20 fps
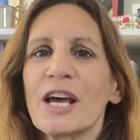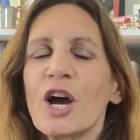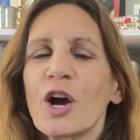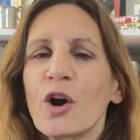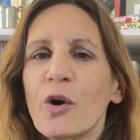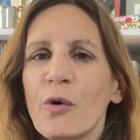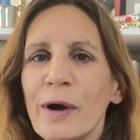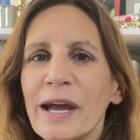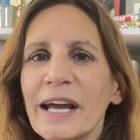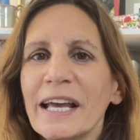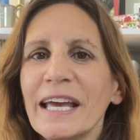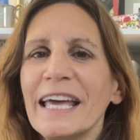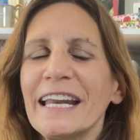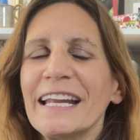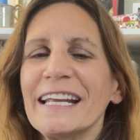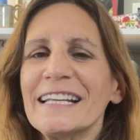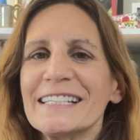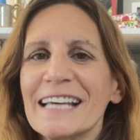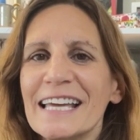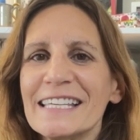quick and
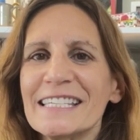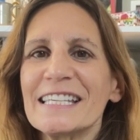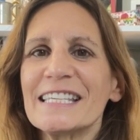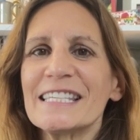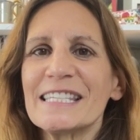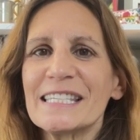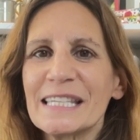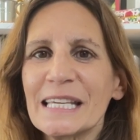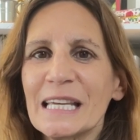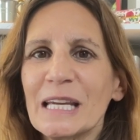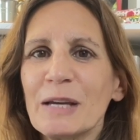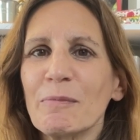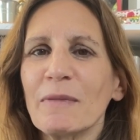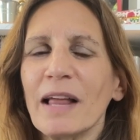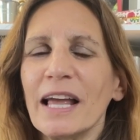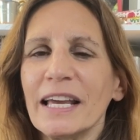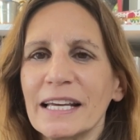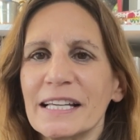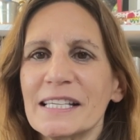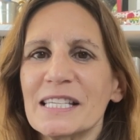it doesn't seem
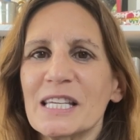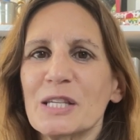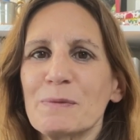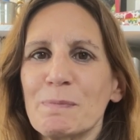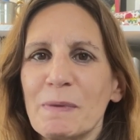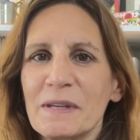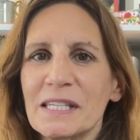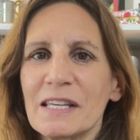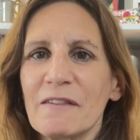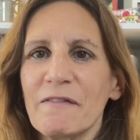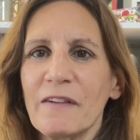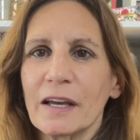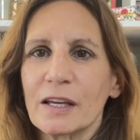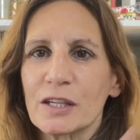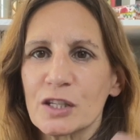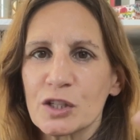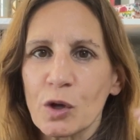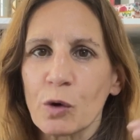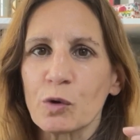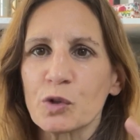like it's a specific
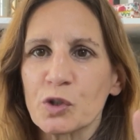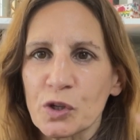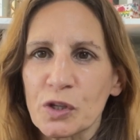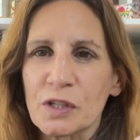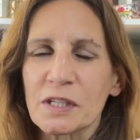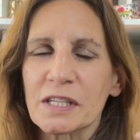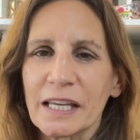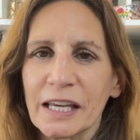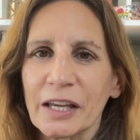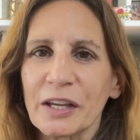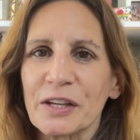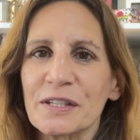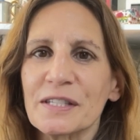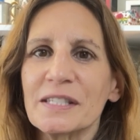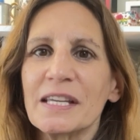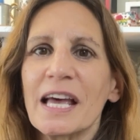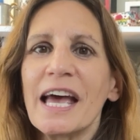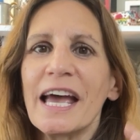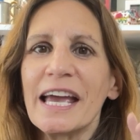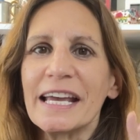social skills
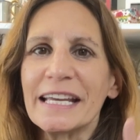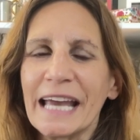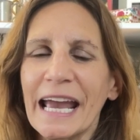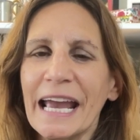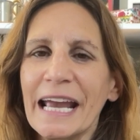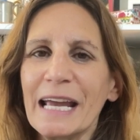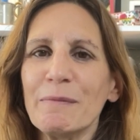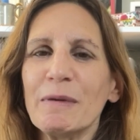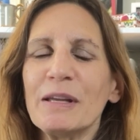game.